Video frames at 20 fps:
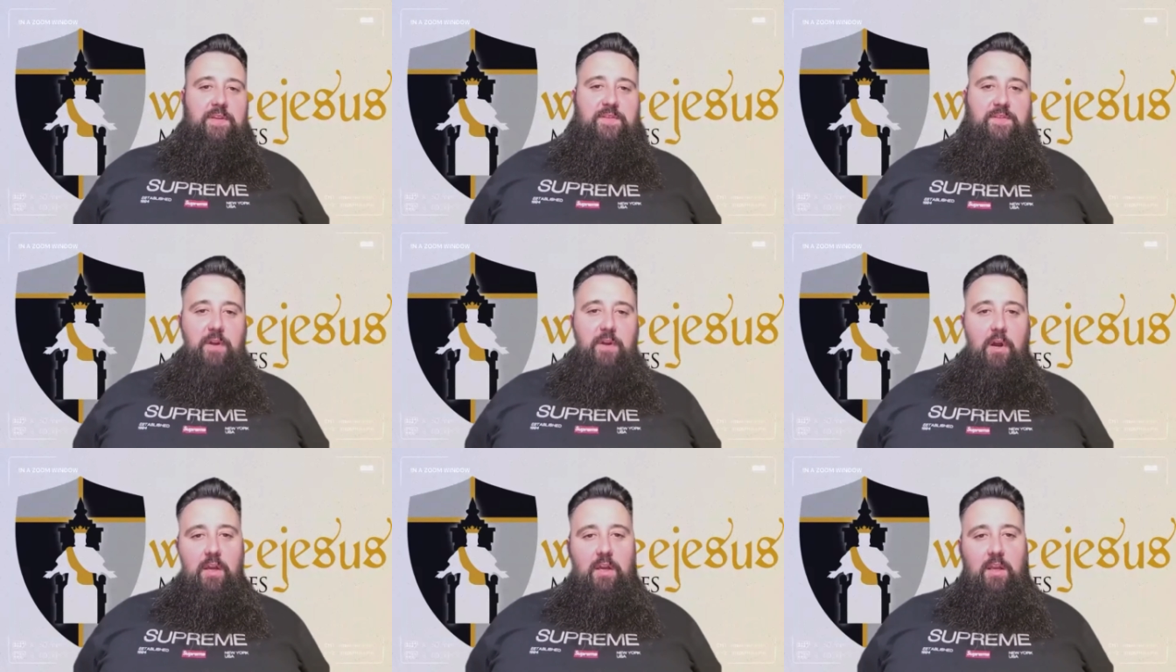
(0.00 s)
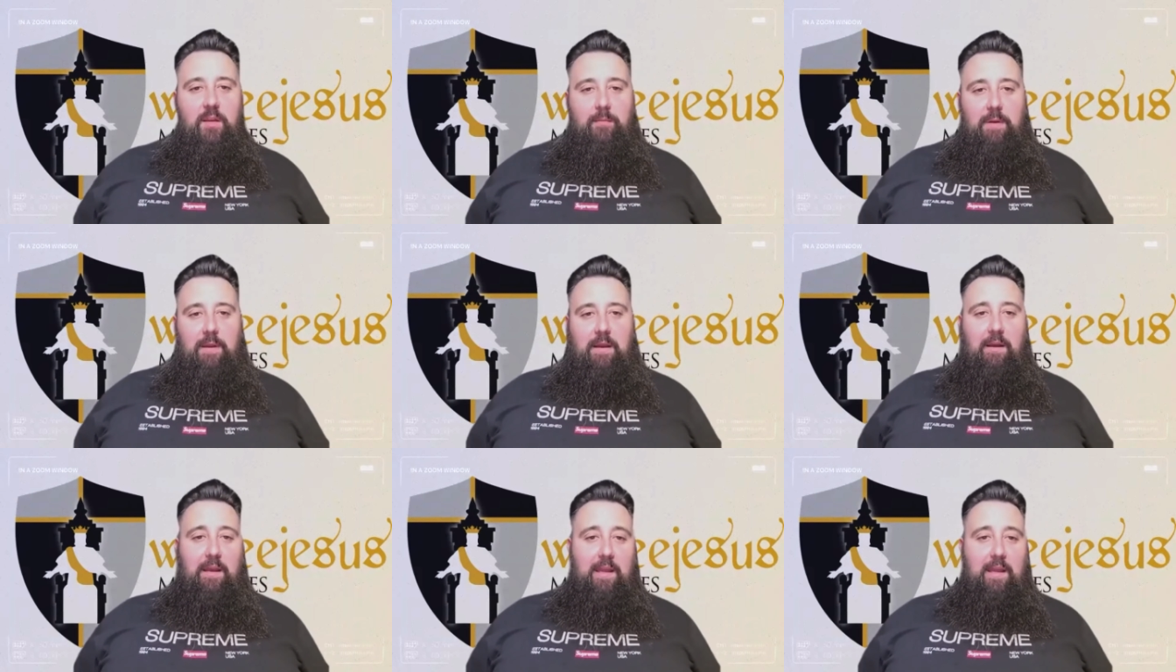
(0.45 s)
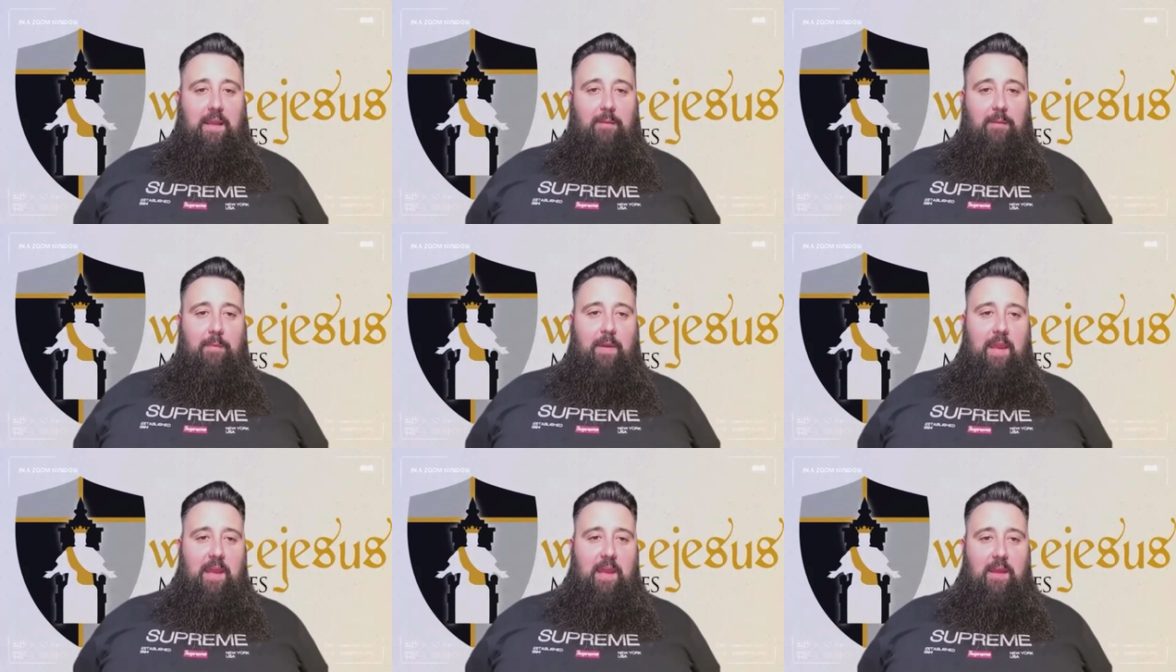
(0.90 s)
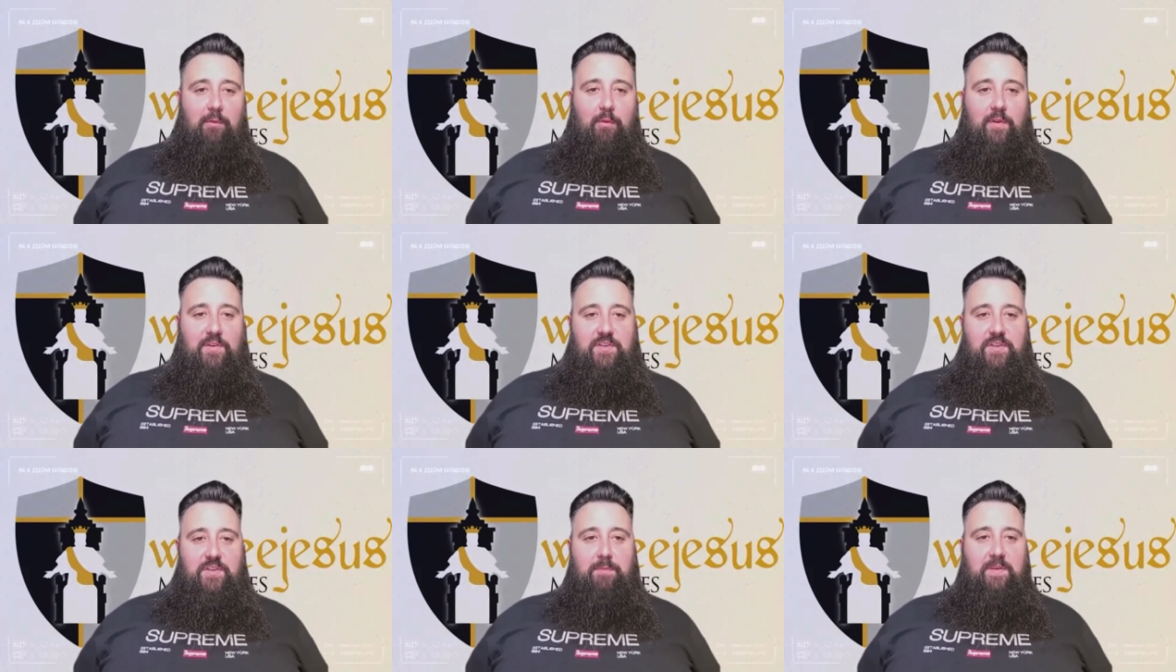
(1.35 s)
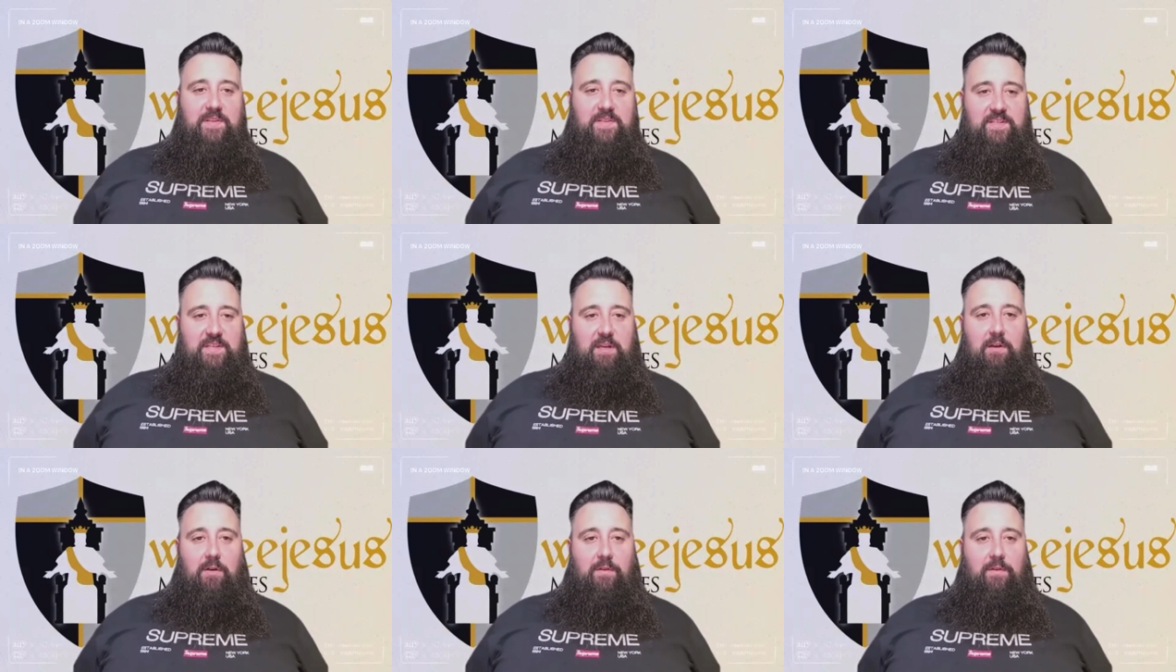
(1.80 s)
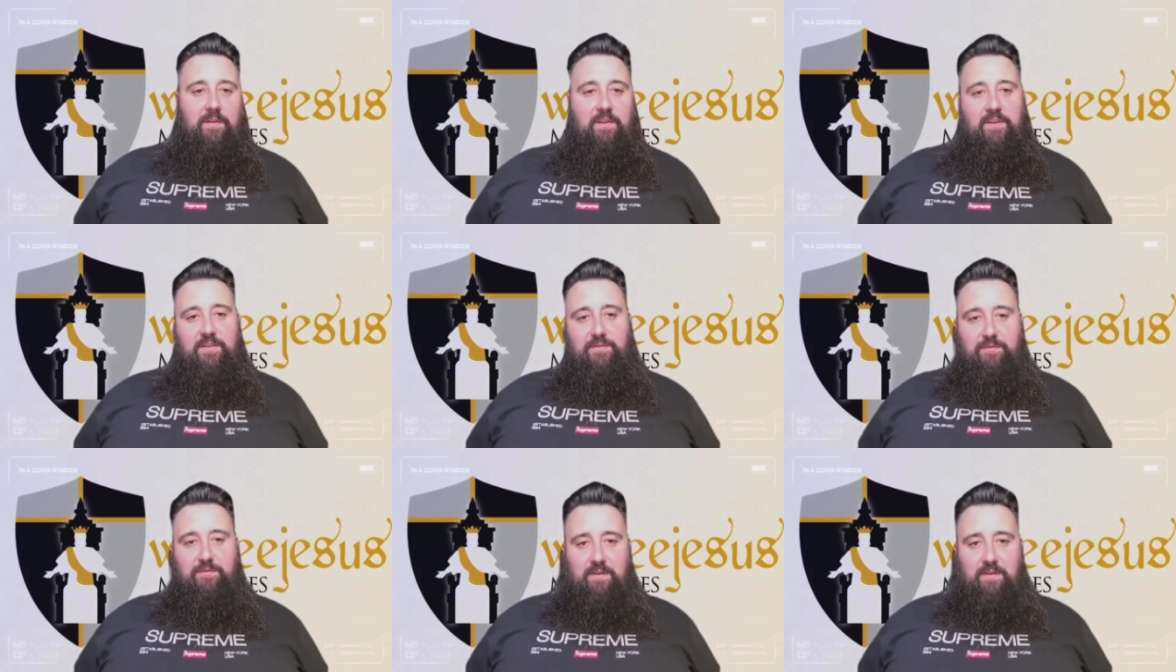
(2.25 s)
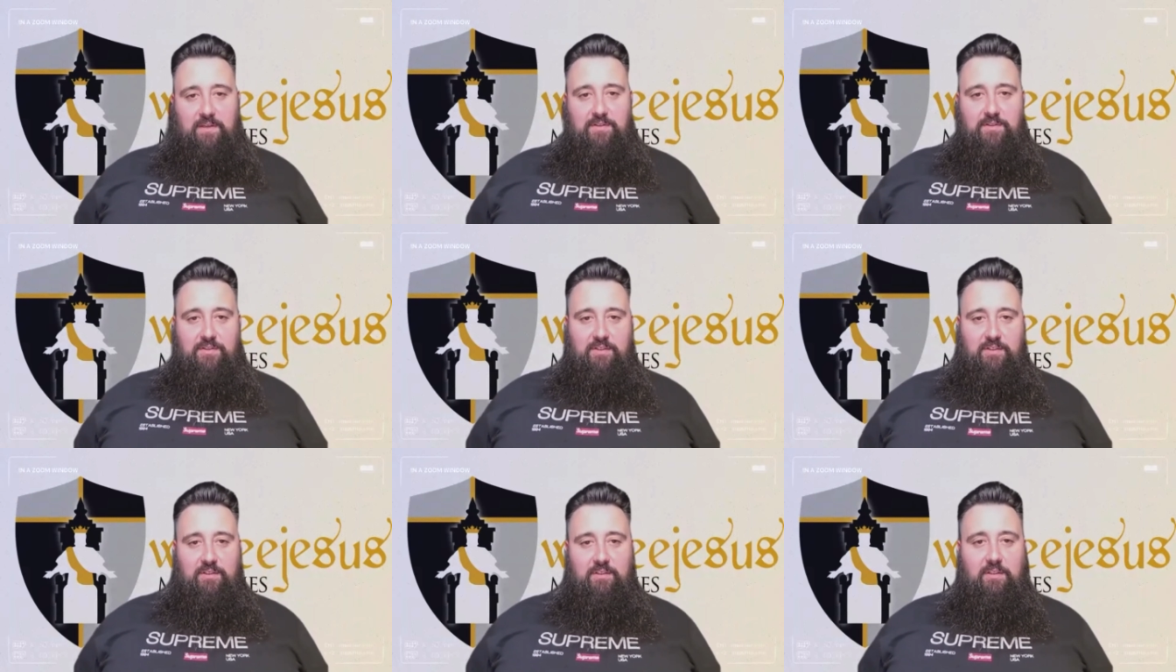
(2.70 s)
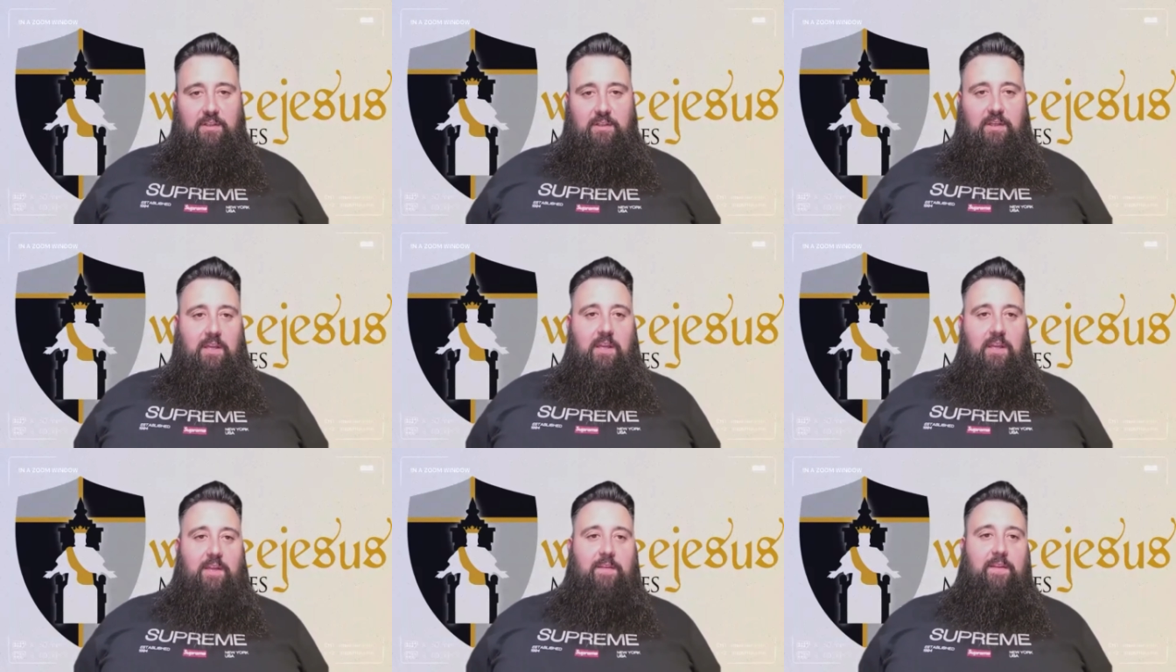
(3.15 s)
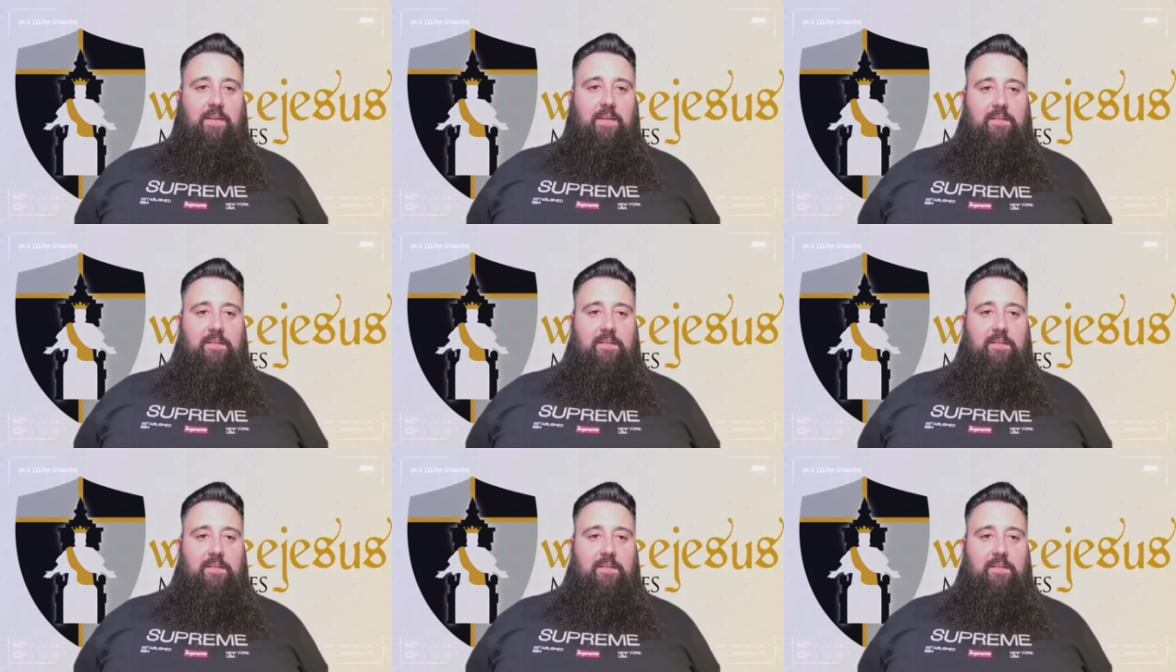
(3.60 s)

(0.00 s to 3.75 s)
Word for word: talking about, hey man, we should be selling these fish and these